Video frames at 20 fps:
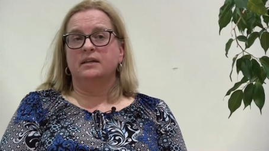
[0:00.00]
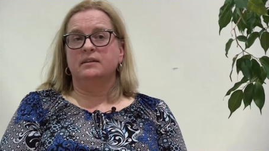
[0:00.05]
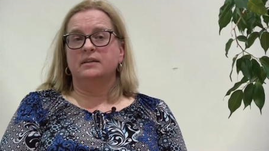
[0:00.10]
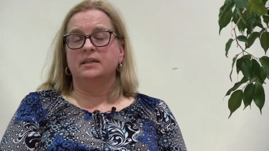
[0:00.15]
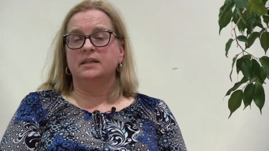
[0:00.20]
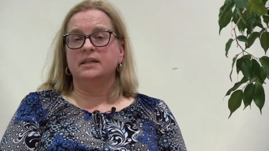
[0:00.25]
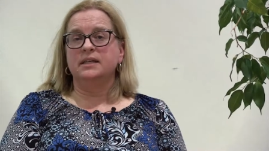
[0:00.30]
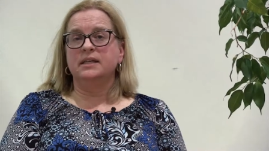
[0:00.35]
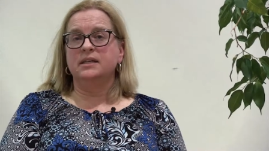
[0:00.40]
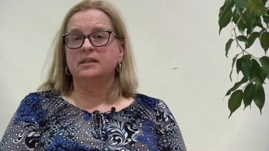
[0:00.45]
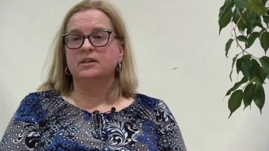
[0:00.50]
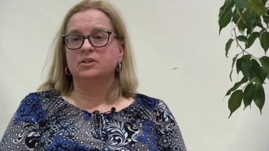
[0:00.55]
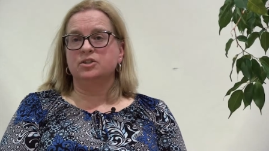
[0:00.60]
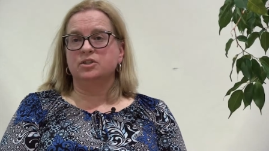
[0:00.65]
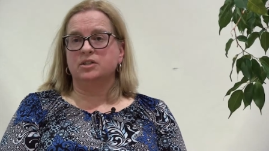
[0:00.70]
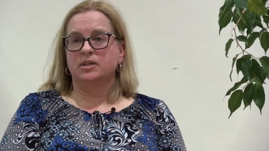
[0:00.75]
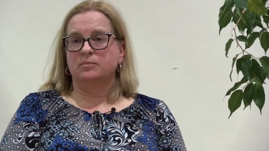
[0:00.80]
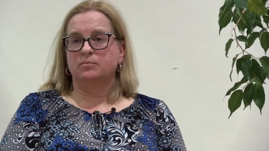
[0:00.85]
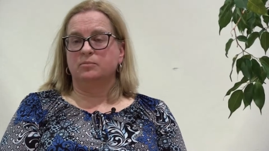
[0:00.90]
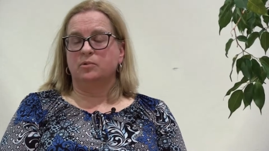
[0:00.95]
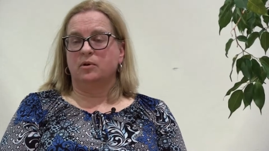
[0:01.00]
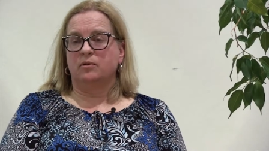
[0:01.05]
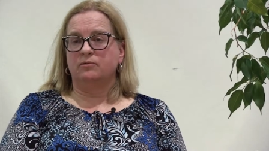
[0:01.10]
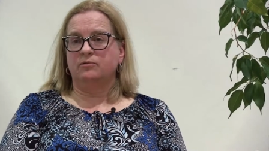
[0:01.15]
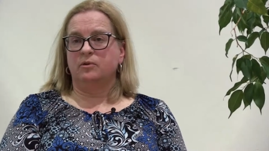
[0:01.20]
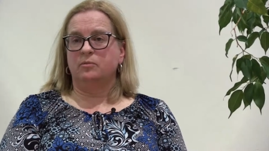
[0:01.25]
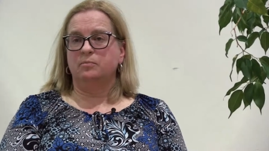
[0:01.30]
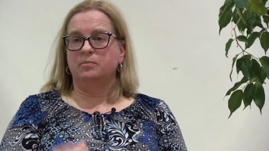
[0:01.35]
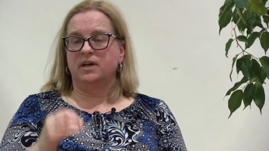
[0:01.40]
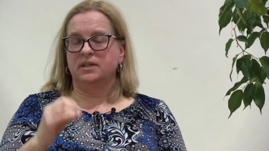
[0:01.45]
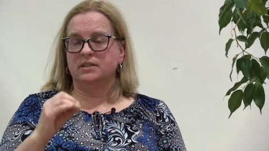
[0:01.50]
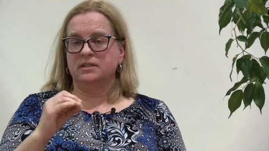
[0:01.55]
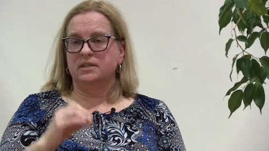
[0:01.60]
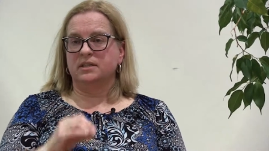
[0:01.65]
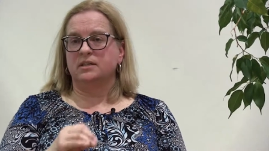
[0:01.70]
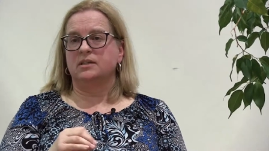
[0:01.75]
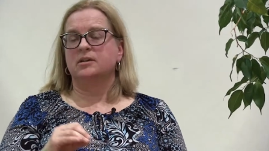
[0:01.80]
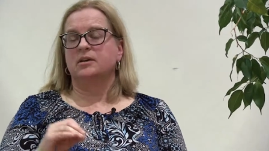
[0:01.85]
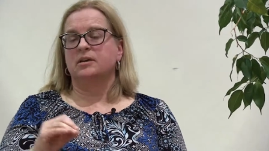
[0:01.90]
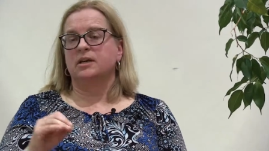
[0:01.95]
the leadership of a
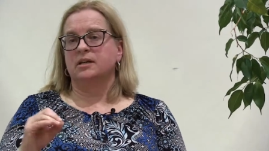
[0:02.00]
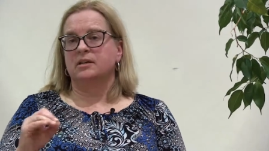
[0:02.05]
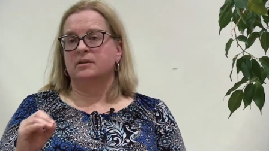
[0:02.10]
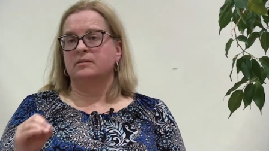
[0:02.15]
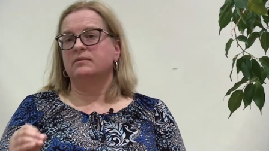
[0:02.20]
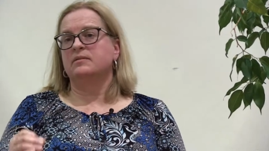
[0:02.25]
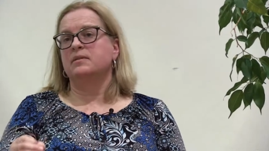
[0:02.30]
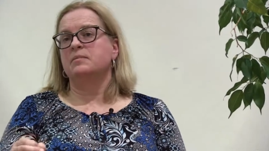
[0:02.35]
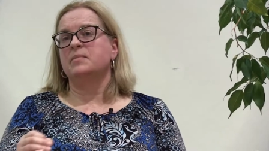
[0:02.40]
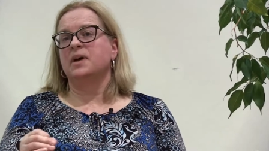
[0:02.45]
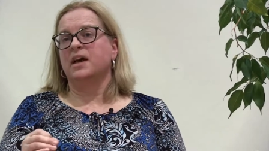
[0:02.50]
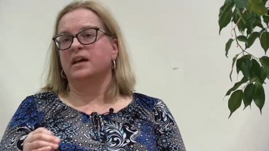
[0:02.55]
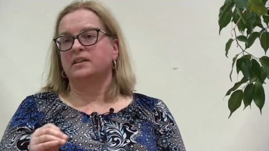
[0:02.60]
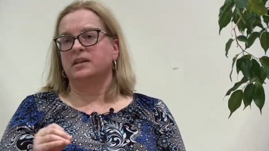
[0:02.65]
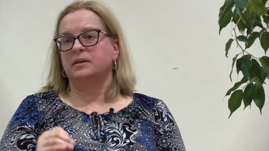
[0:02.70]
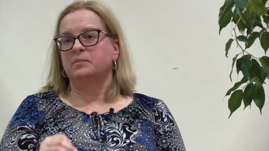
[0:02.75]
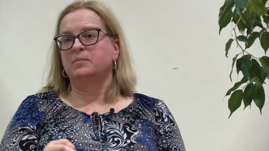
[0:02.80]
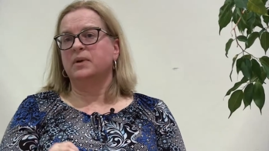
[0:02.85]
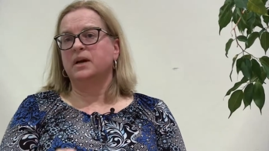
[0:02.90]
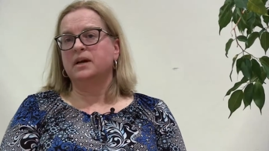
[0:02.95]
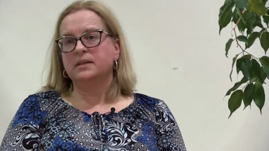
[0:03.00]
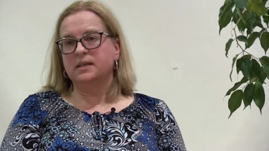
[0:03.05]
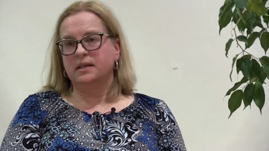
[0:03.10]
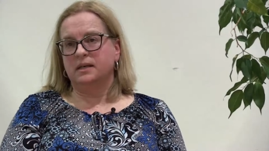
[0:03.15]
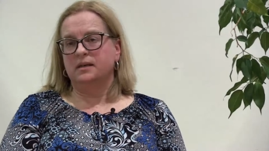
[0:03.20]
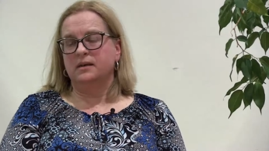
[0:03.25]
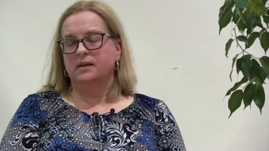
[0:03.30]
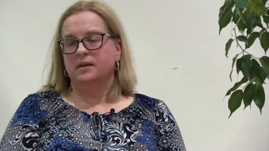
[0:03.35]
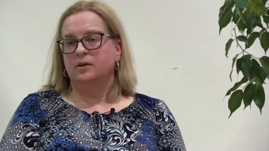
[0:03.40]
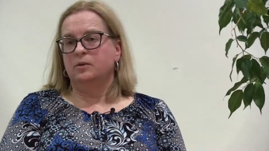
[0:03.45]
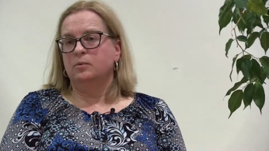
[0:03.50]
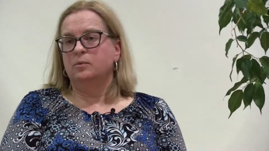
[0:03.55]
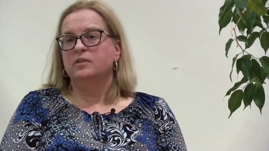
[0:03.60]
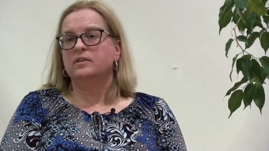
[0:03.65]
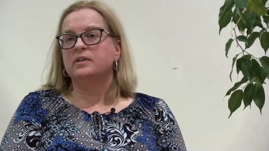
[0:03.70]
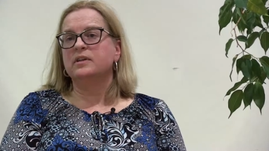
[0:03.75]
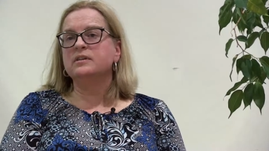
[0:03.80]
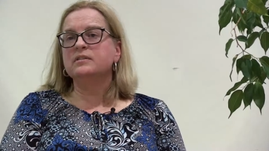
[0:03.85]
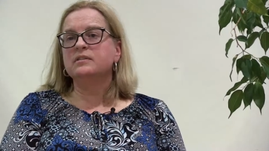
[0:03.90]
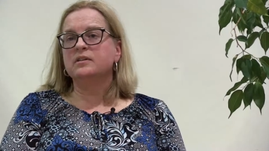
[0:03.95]
particular thematic body
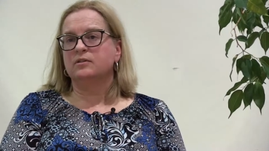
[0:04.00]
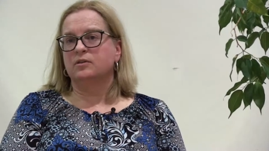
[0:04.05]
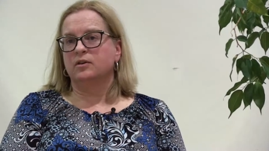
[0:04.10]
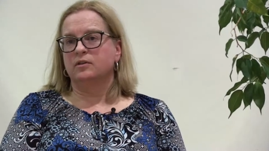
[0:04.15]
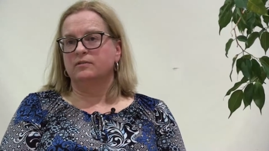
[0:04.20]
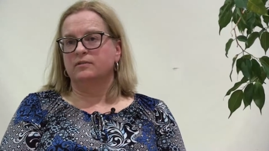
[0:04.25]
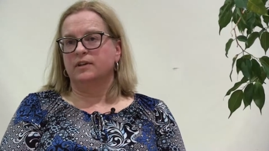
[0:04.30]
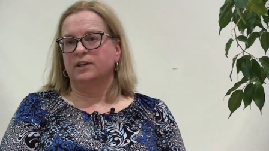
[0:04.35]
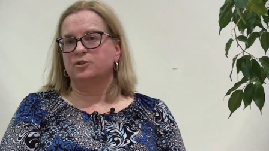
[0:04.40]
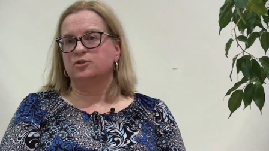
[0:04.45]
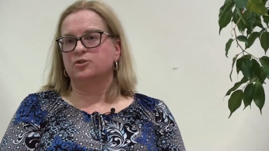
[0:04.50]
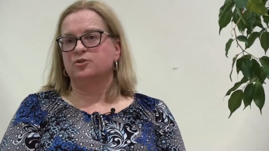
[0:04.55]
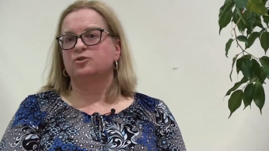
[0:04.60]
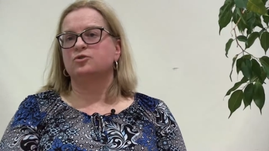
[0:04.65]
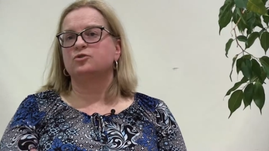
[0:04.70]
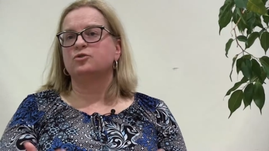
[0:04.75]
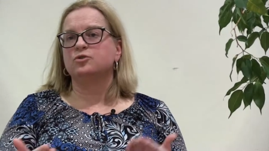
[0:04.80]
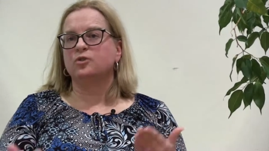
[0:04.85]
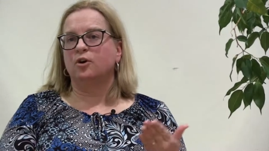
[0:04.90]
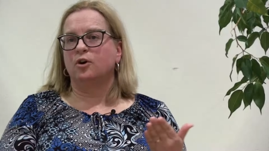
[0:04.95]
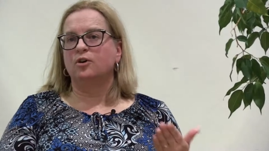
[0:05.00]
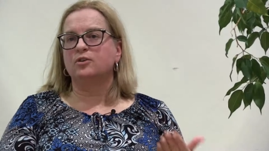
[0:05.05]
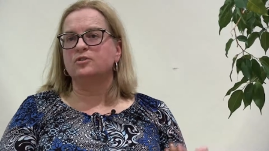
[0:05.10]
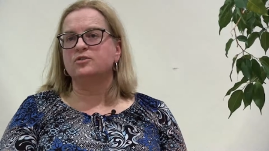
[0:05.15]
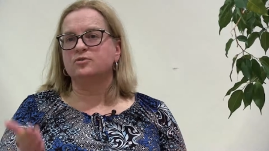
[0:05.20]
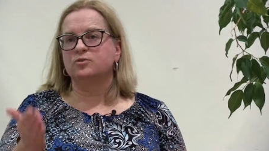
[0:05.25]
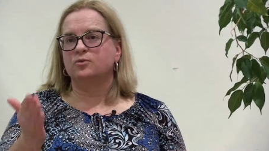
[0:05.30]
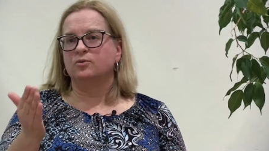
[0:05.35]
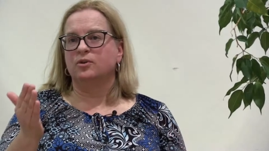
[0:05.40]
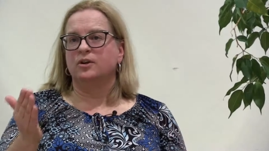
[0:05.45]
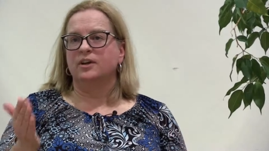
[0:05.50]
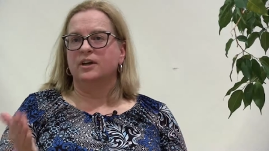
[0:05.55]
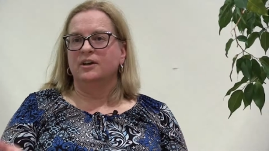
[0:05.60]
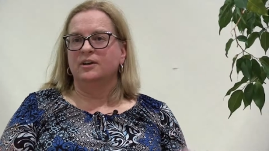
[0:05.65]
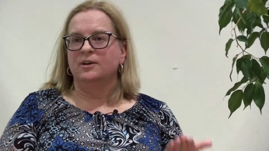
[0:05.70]
within the convention should also